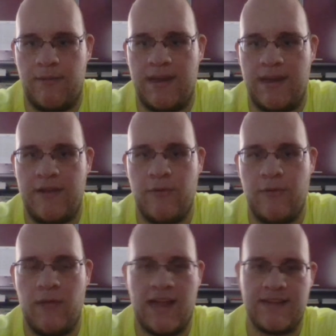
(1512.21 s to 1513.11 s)
I may do
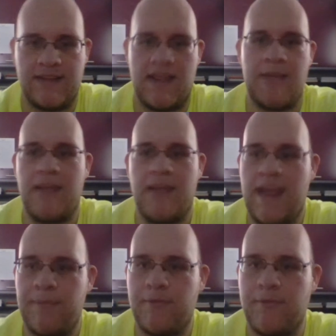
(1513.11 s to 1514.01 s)
like a time
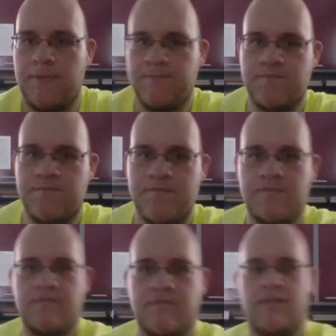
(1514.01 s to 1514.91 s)
lapse.
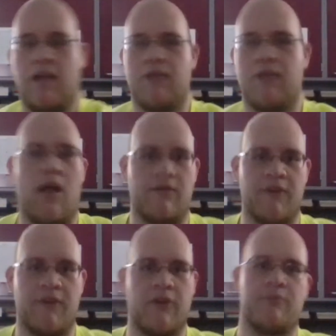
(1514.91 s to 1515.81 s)
I'll talk
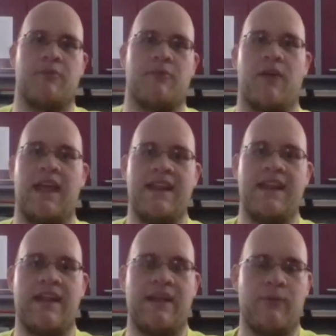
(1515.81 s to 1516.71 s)
first before I head
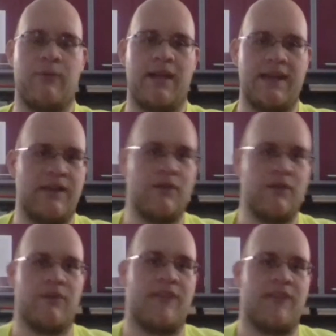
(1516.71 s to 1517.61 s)
down that way, and then I'll
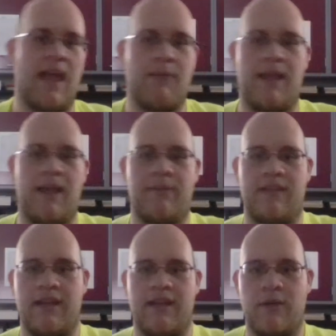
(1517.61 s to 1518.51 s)
do a time lapse
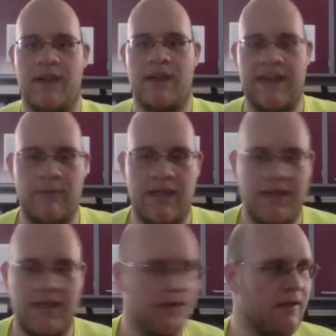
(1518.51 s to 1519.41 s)
as I go down that
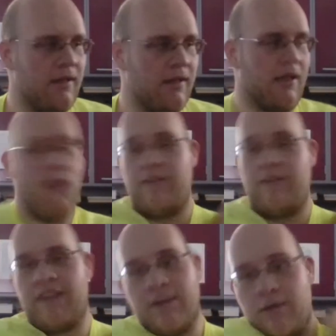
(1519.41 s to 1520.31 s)
way. Hopefully, if
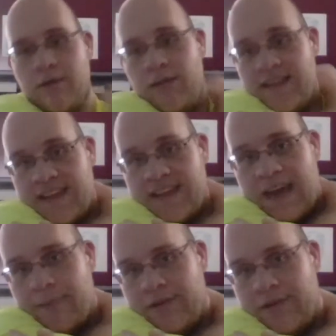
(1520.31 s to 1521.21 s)
I do that, the
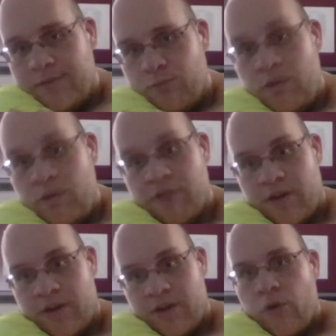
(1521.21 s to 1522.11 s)
camera will
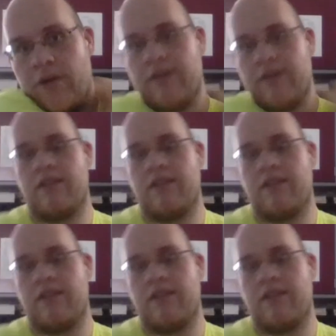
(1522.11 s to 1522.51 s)
record.